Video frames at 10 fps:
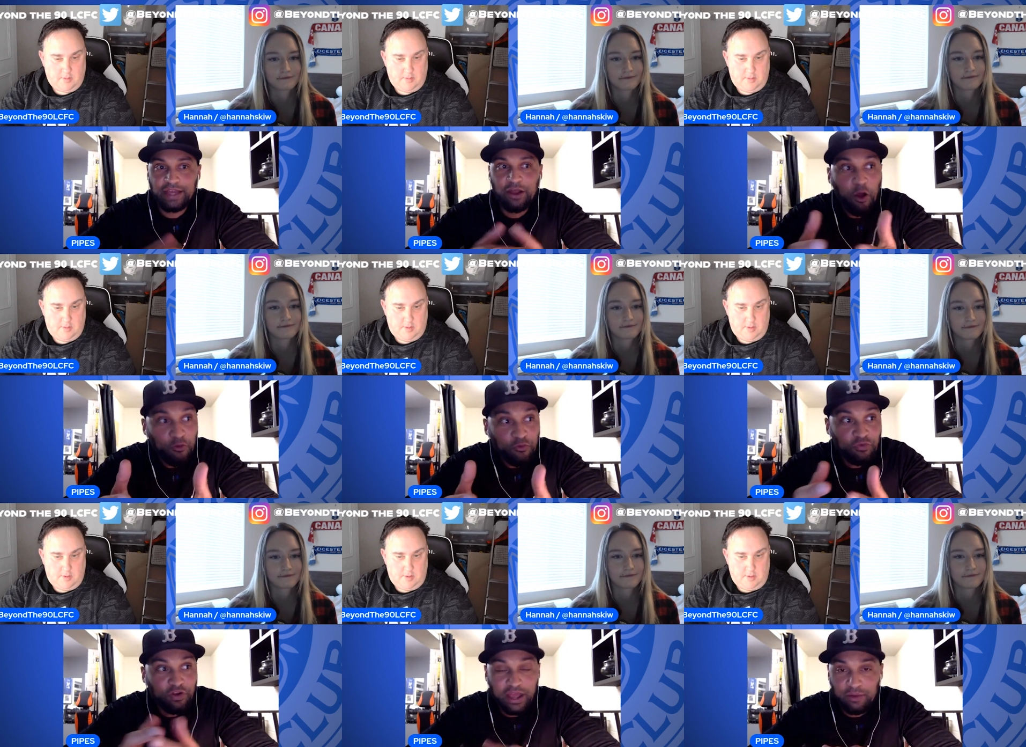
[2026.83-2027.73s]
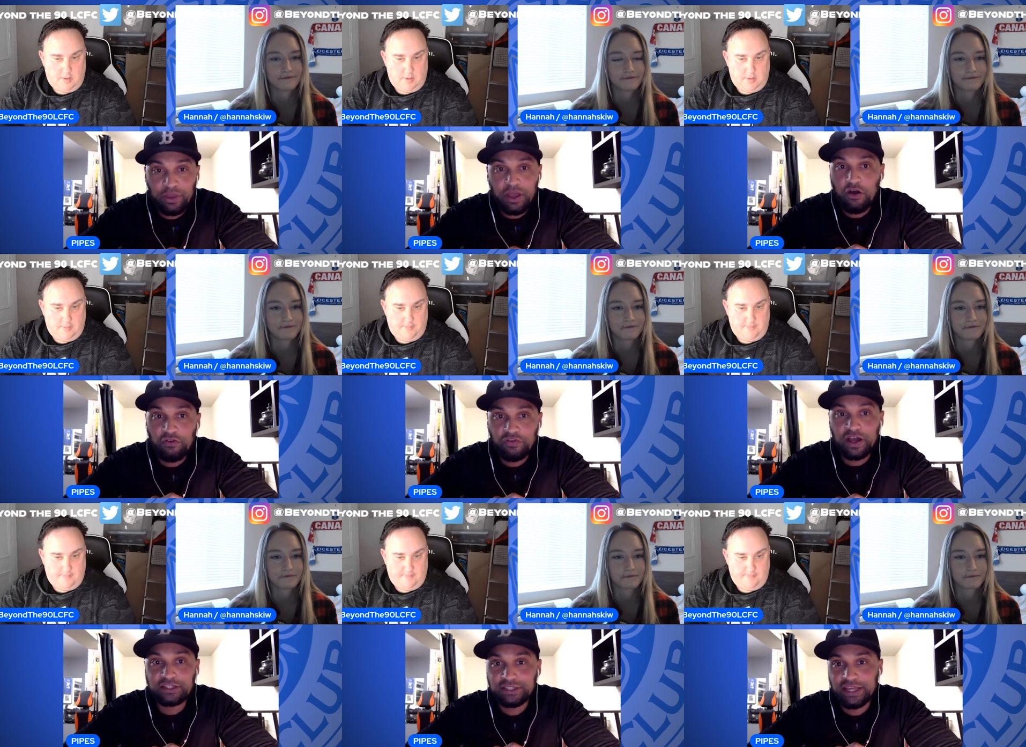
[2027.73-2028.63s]
Speaker 1: And hopefully, we are
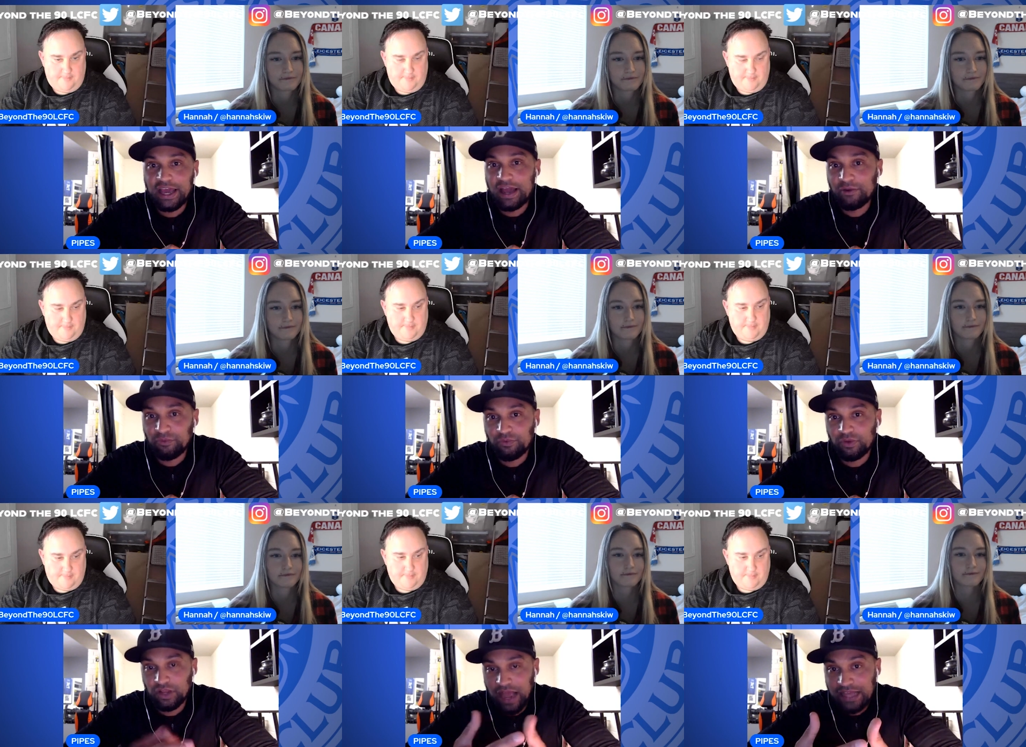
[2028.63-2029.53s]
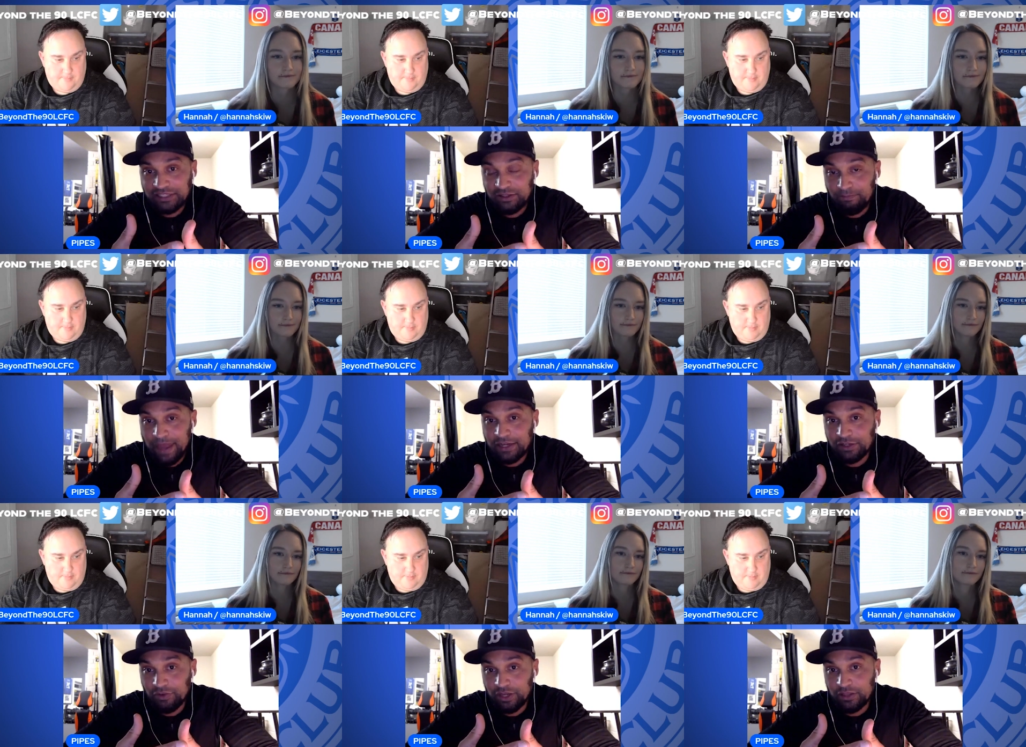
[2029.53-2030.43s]
fighting it out as the men are
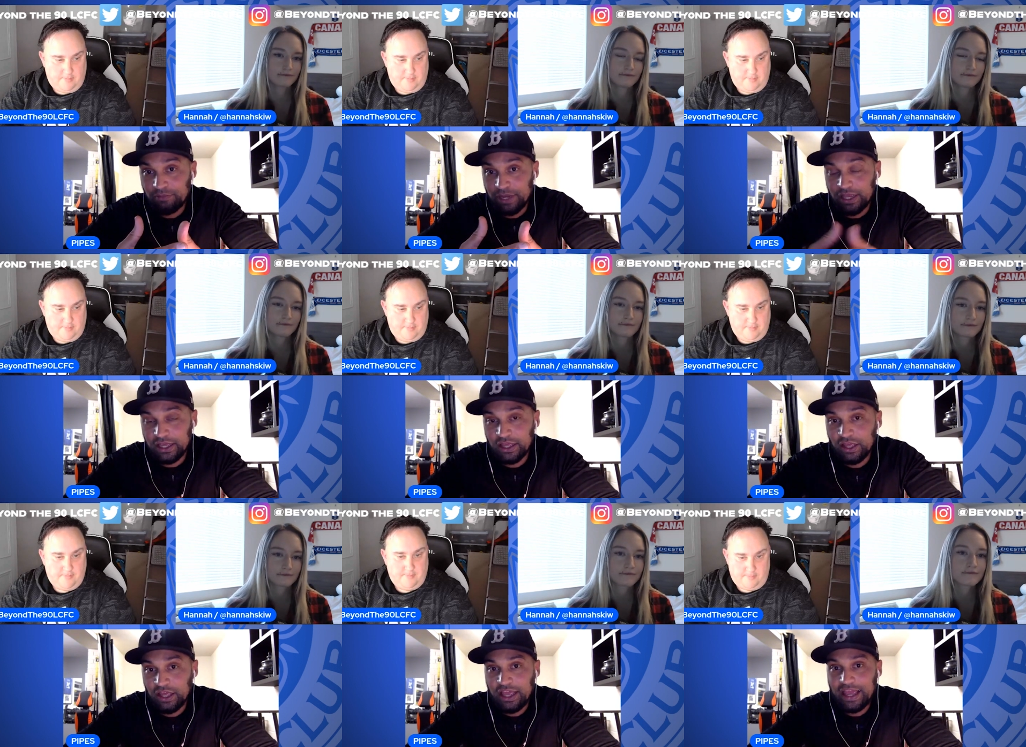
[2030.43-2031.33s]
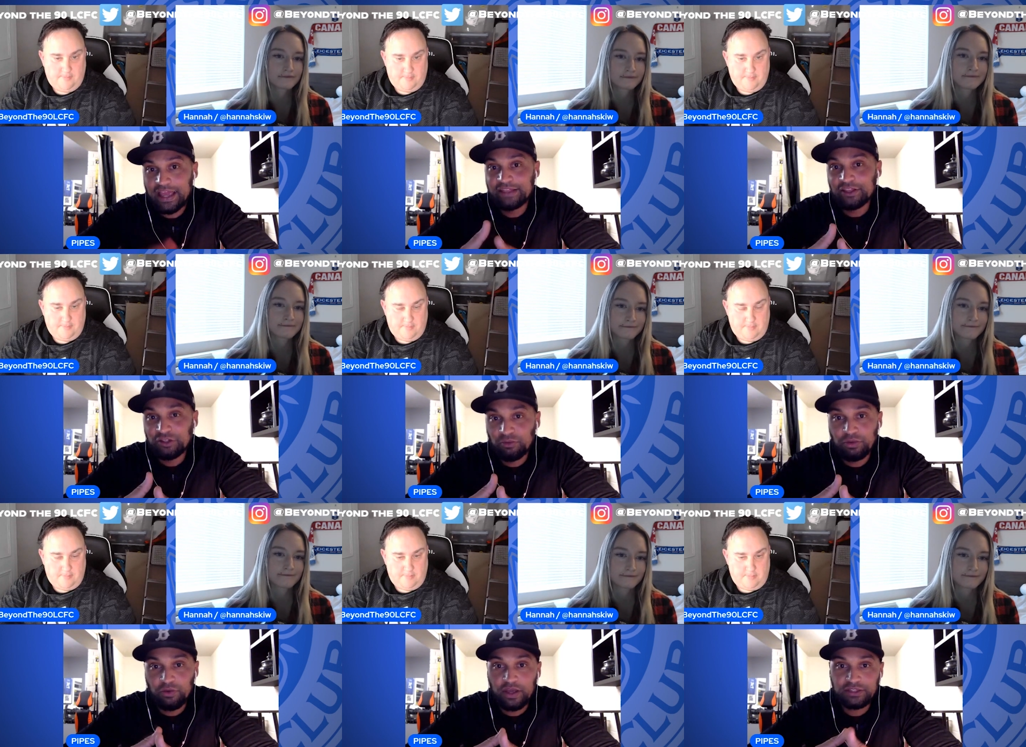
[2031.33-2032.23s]
doing at the minute in the
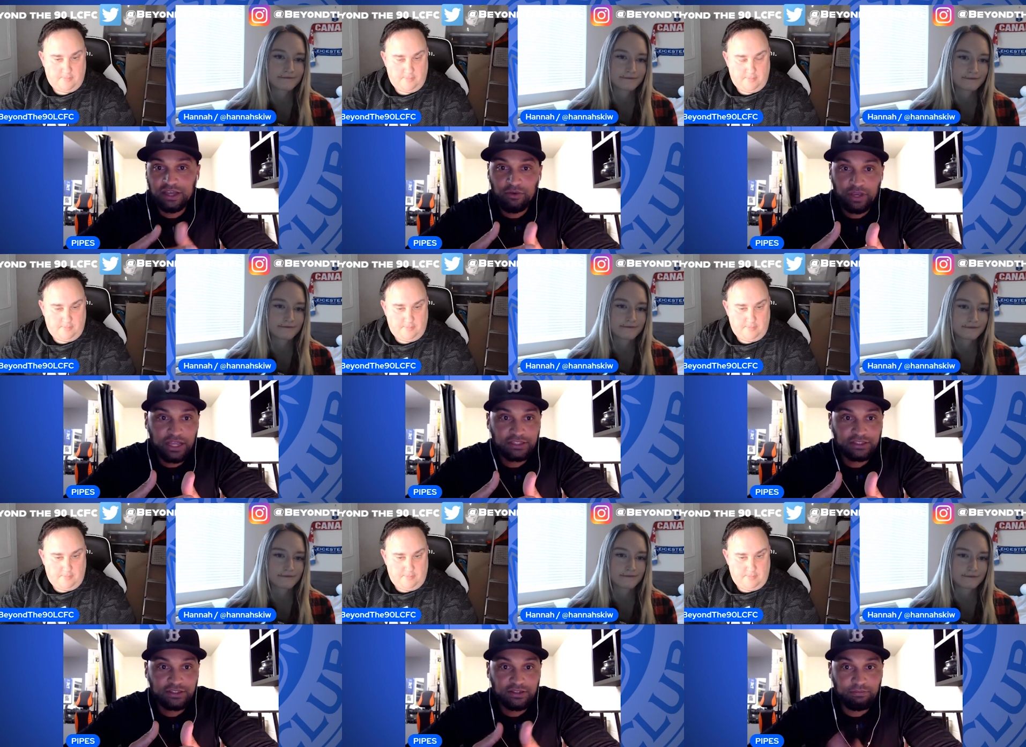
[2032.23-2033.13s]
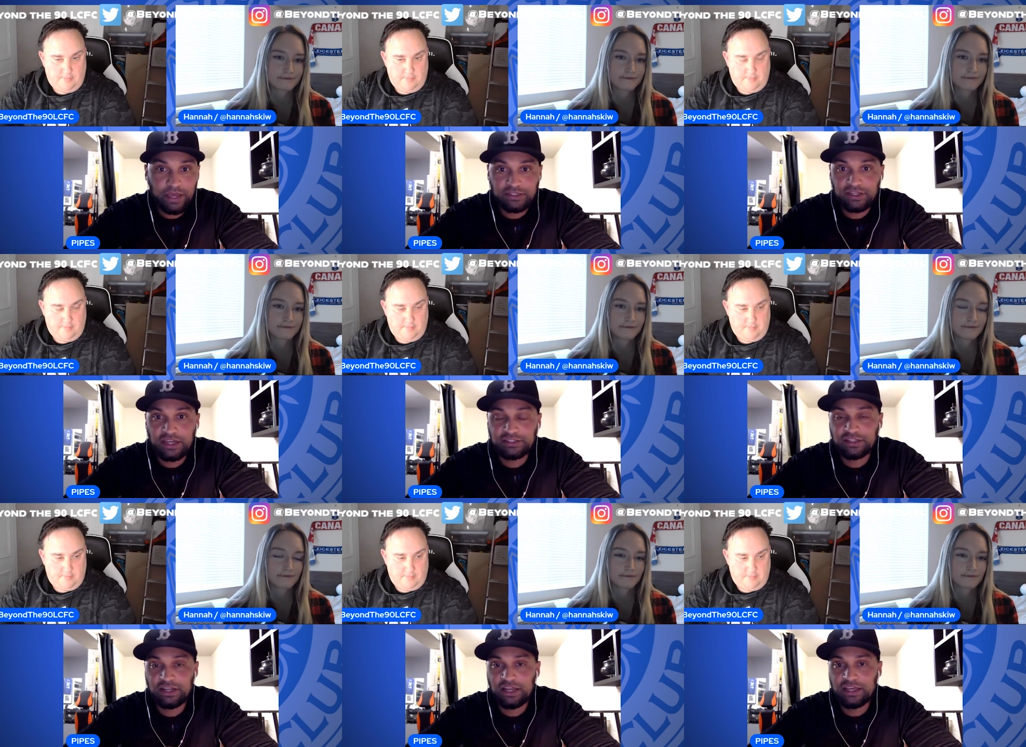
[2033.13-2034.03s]
WSL against the best sides
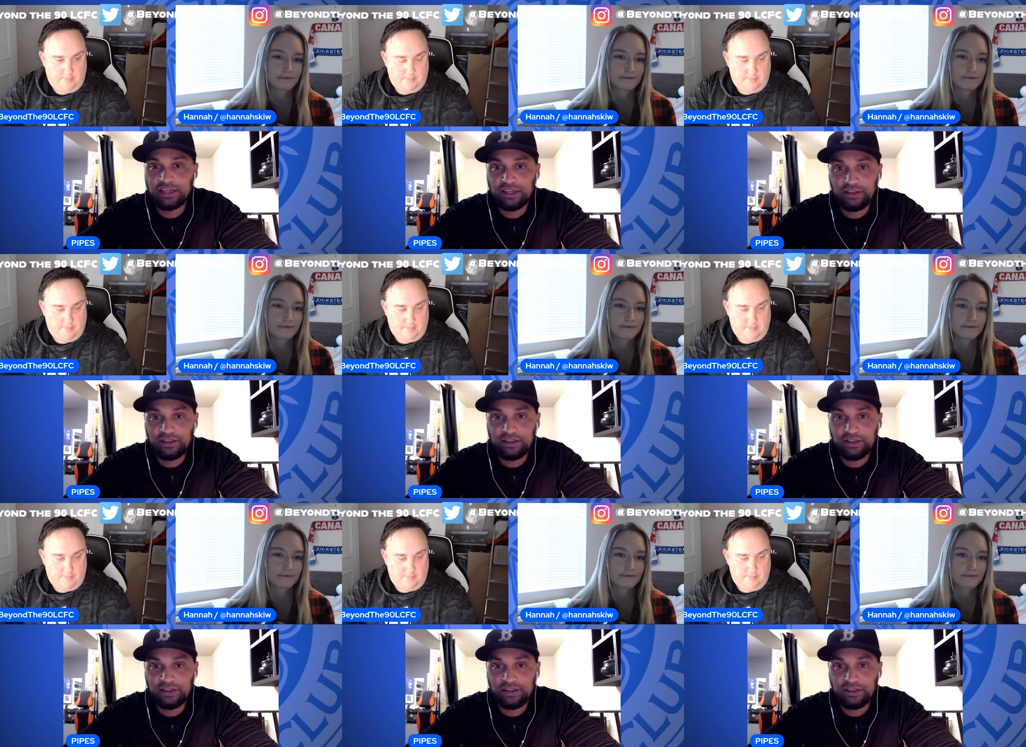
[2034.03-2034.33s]
in the league.